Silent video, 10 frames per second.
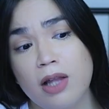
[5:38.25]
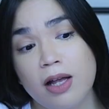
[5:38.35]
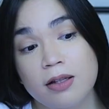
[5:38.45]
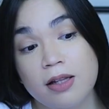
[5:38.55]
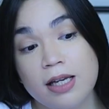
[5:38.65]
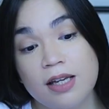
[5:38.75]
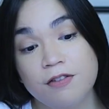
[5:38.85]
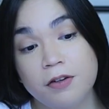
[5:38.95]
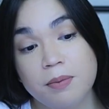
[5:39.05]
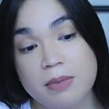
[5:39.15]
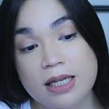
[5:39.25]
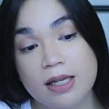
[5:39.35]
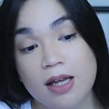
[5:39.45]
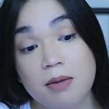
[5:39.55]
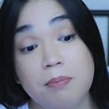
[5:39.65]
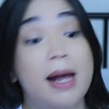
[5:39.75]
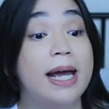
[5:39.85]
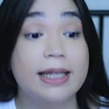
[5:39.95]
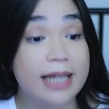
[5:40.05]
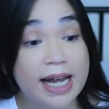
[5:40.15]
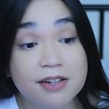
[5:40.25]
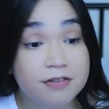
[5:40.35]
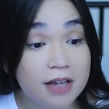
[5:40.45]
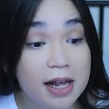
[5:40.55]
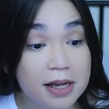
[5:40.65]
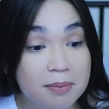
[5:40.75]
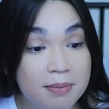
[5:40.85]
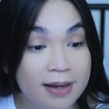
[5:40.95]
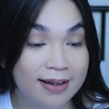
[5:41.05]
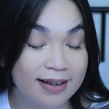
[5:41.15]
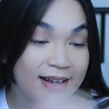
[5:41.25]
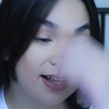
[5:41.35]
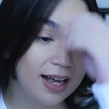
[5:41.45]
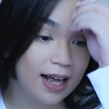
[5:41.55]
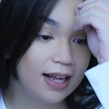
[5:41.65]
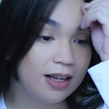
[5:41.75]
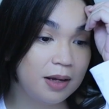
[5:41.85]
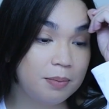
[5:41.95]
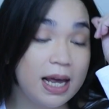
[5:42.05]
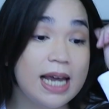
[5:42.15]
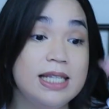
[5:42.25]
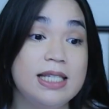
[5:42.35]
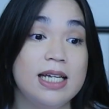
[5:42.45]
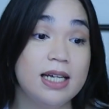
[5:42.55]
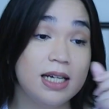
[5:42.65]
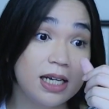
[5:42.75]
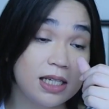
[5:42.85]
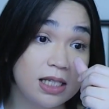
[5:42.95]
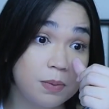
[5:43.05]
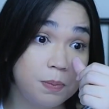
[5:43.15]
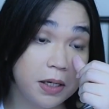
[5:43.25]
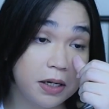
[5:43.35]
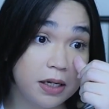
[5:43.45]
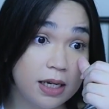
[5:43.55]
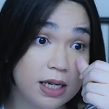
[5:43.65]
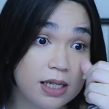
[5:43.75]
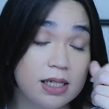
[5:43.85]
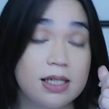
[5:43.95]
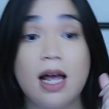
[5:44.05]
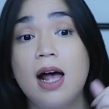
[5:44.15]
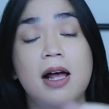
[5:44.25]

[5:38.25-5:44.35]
Luckily for me, in my lifetime, I did experience